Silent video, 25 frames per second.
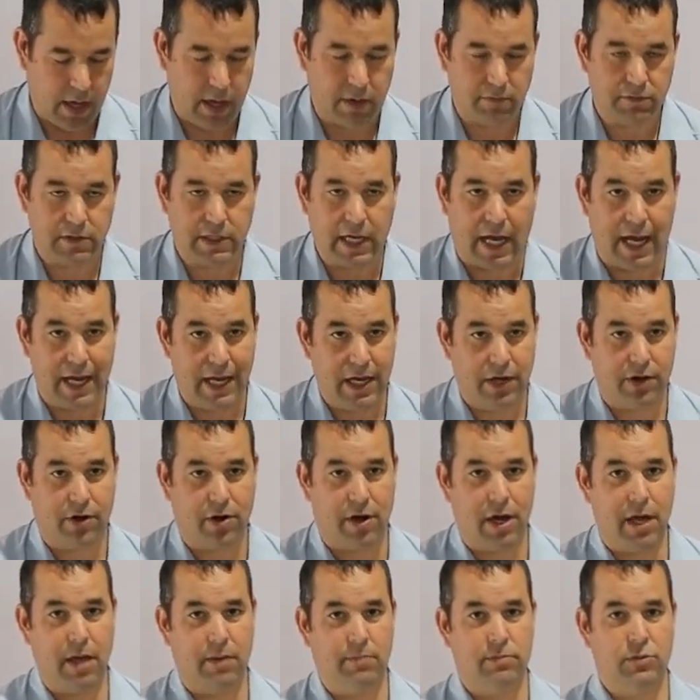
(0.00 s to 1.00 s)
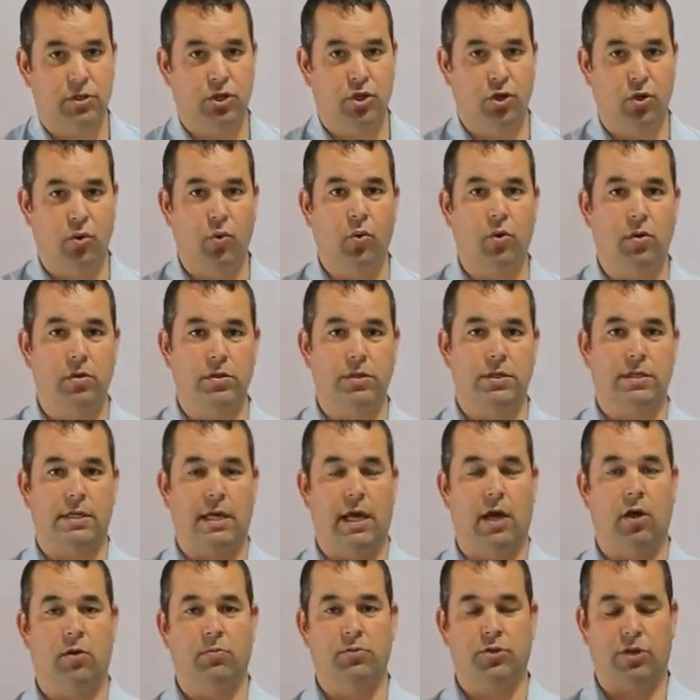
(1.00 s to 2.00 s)
of diagram tools
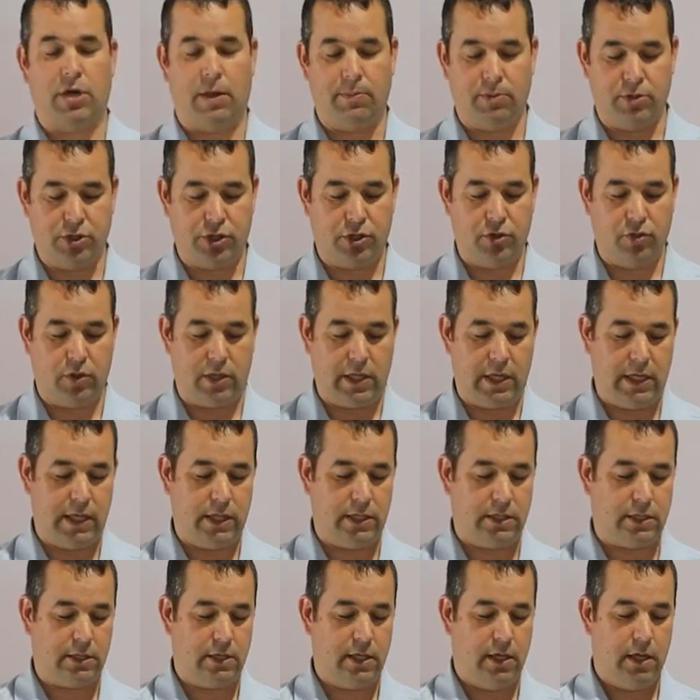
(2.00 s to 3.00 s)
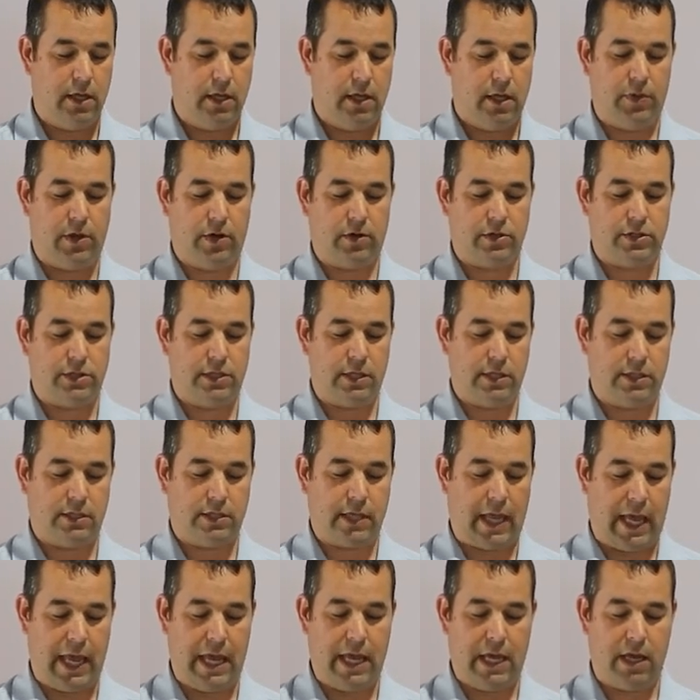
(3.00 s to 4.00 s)
to help troubleshoot these. There's this
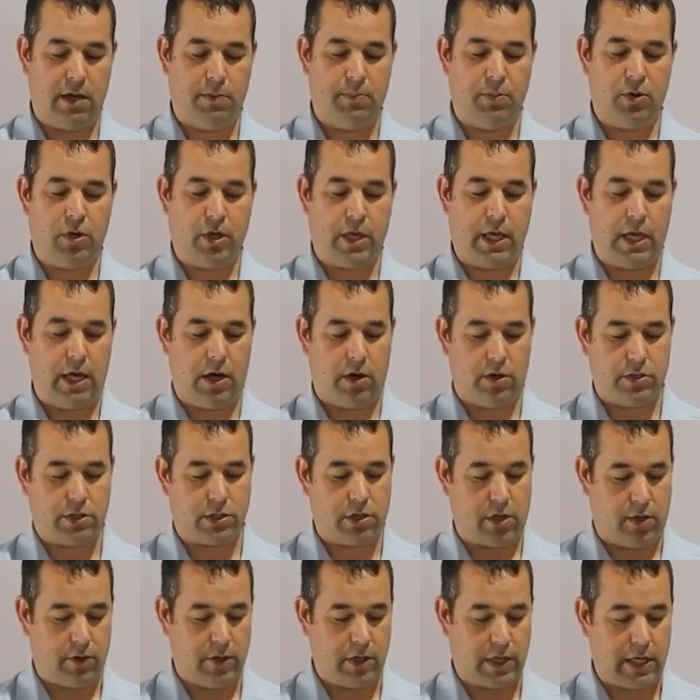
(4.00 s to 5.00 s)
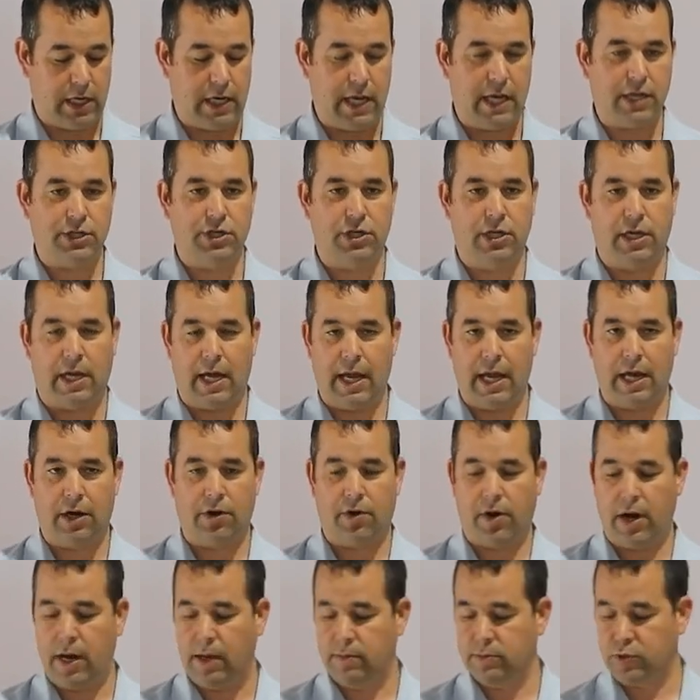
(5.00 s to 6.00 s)
handbook here, it's called the connection
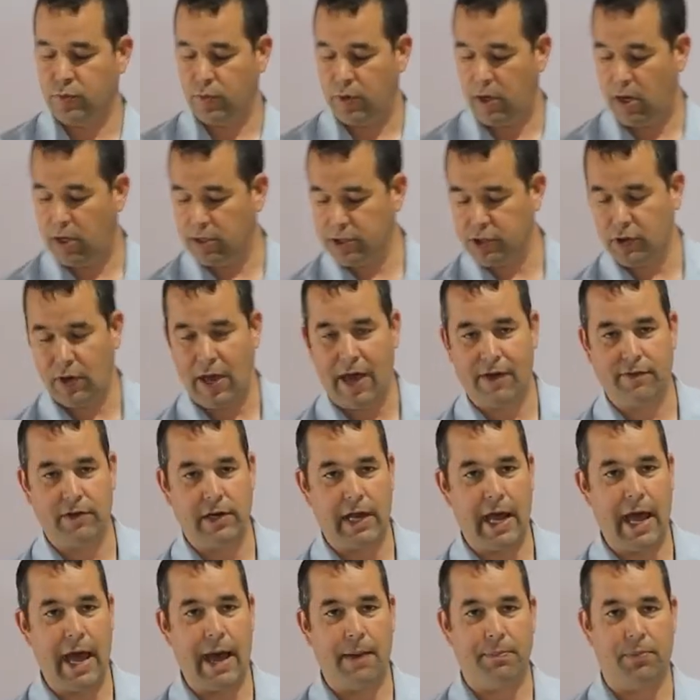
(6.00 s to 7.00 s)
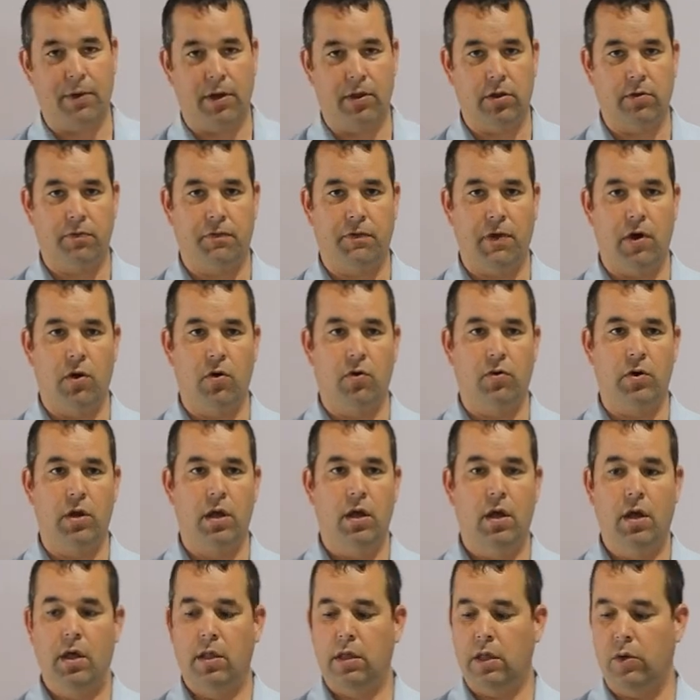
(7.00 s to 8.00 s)
diagrams. We also have an app on the phone
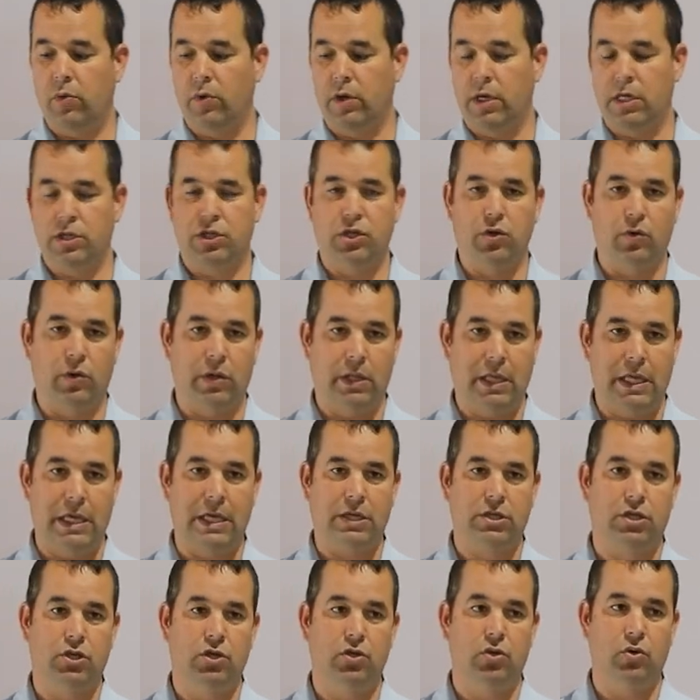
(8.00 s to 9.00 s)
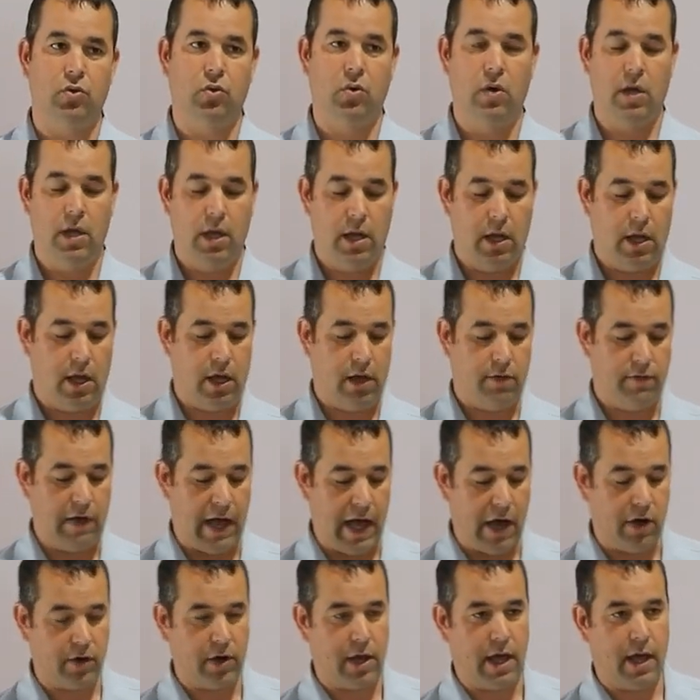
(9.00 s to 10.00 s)
that will get you a link to of
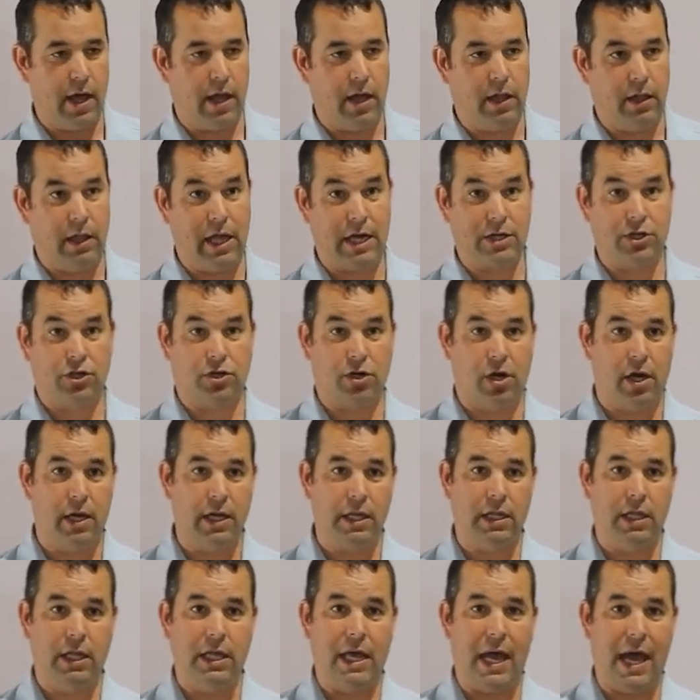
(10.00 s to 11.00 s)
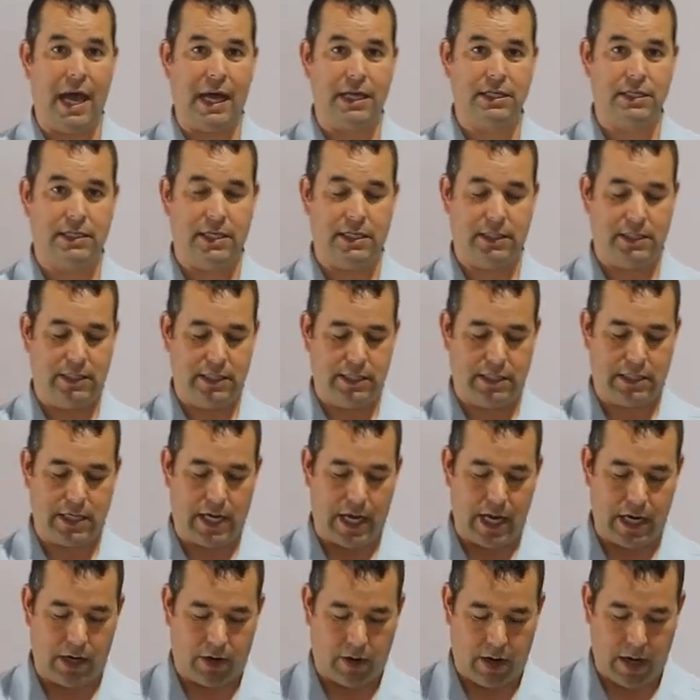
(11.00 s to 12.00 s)
how to electronically access these
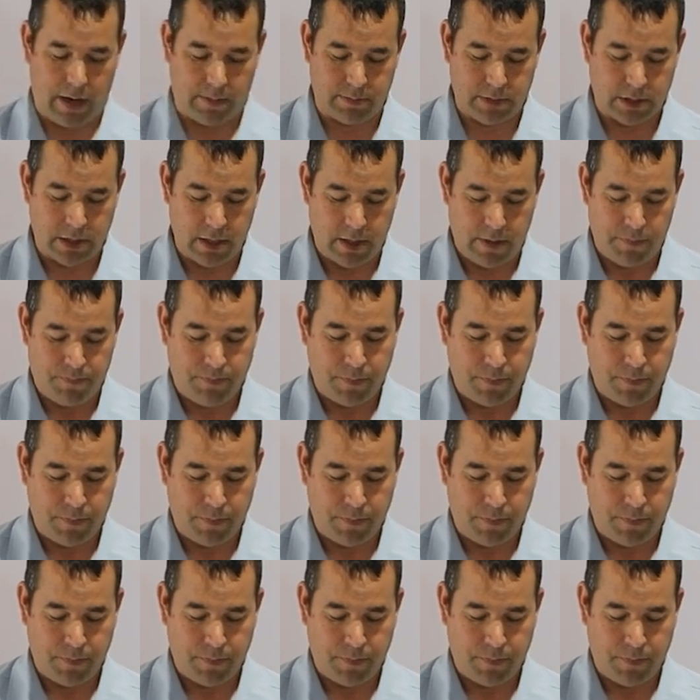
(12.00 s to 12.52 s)
diagrams.